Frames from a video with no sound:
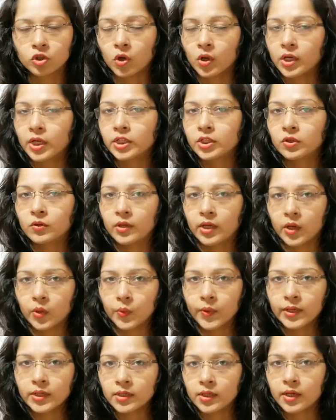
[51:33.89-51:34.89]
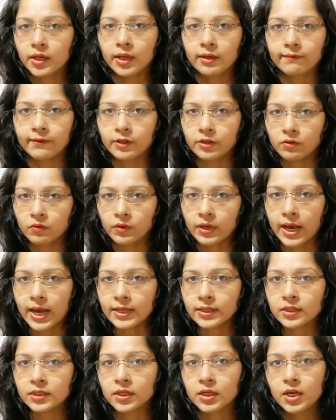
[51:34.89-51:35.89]
solid to liquid, liquid to
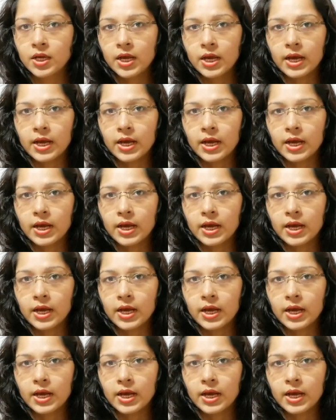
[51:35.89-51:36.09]
gas,